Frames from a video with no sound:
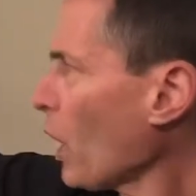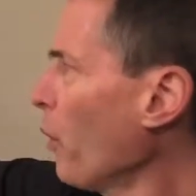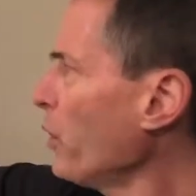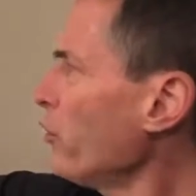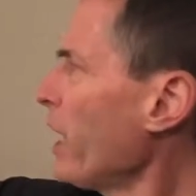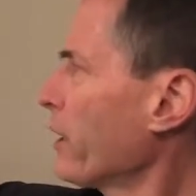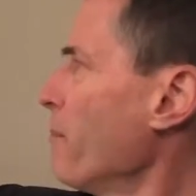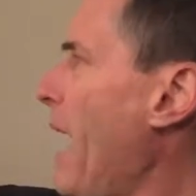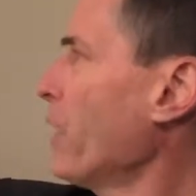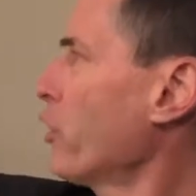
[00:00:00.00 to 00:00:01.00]
when you take the
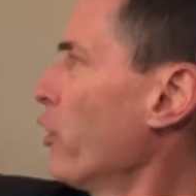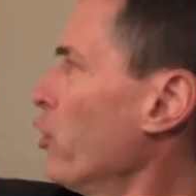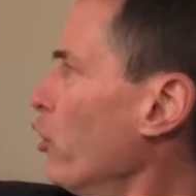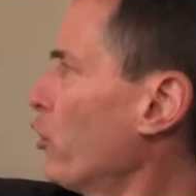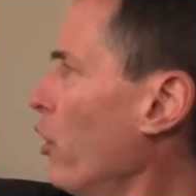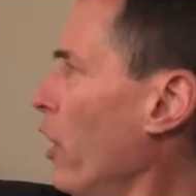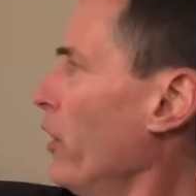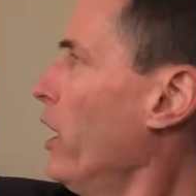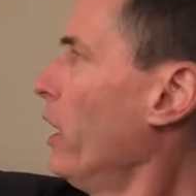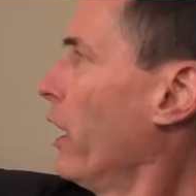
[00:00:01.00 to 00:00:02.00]
mass of the
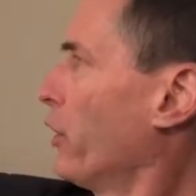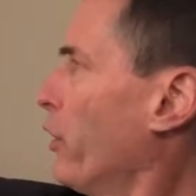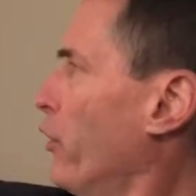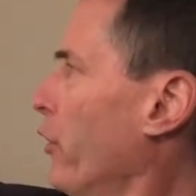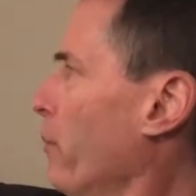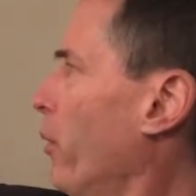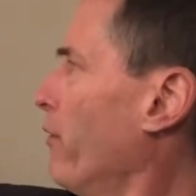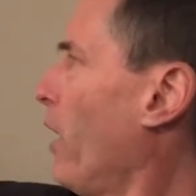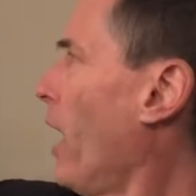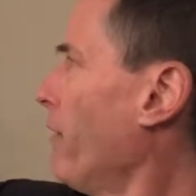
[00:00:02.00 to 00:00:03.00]
neutron,
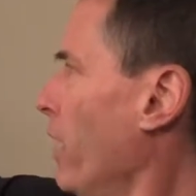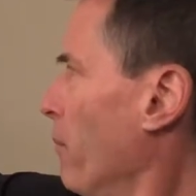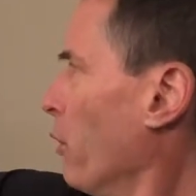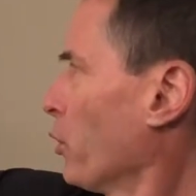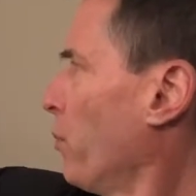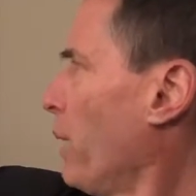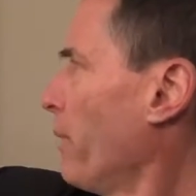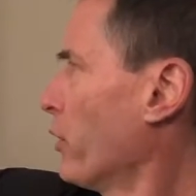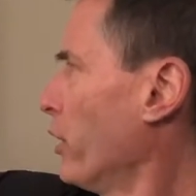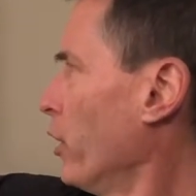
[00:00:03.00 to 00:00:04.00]
1838.5, multiply it
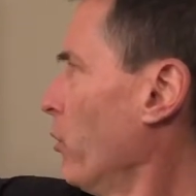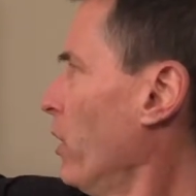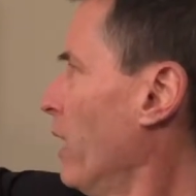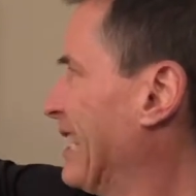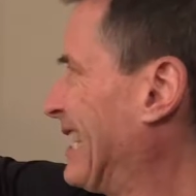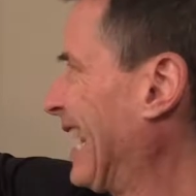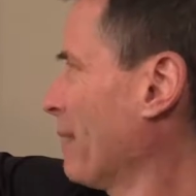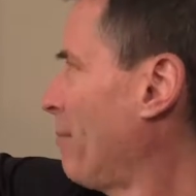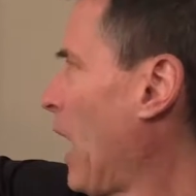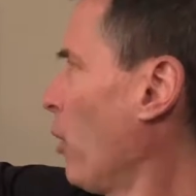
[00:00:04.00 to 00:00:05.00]
by 2,
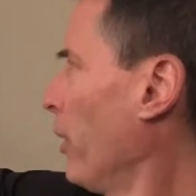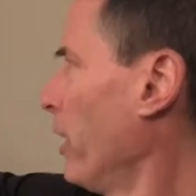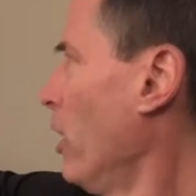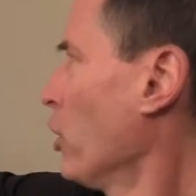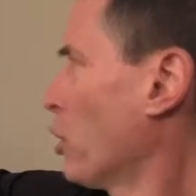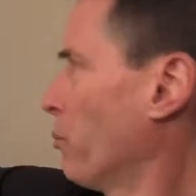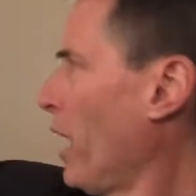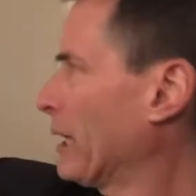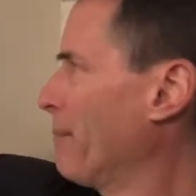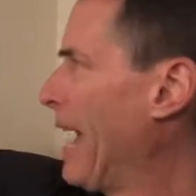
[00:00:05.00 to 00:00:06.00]
second power it,
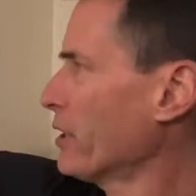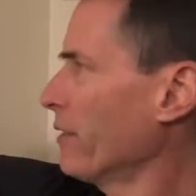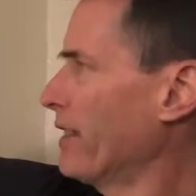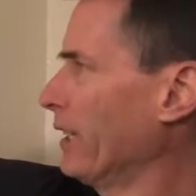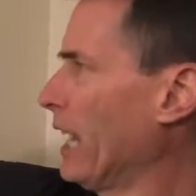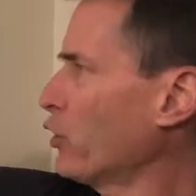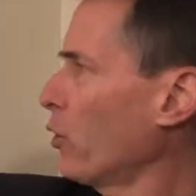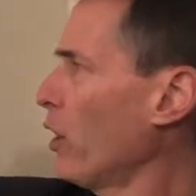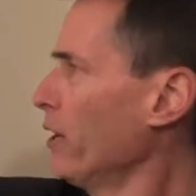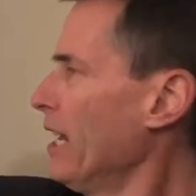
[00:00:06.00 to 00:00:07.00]
subtract the mass of the
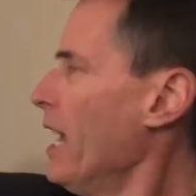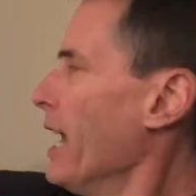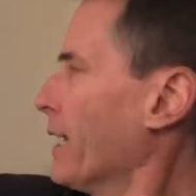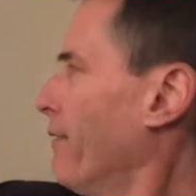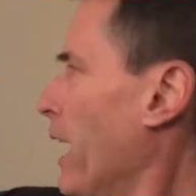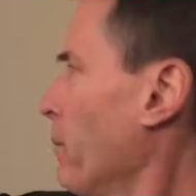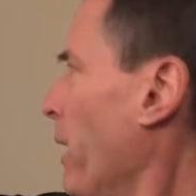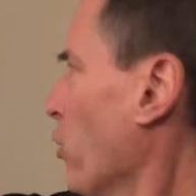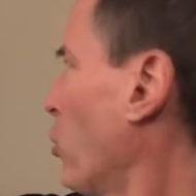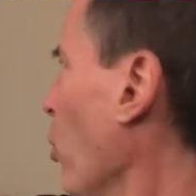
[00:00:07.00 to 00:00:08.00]
electron, divided by
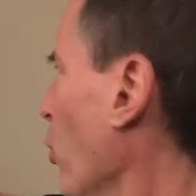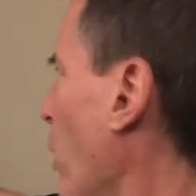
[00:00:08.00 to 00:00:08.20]
the total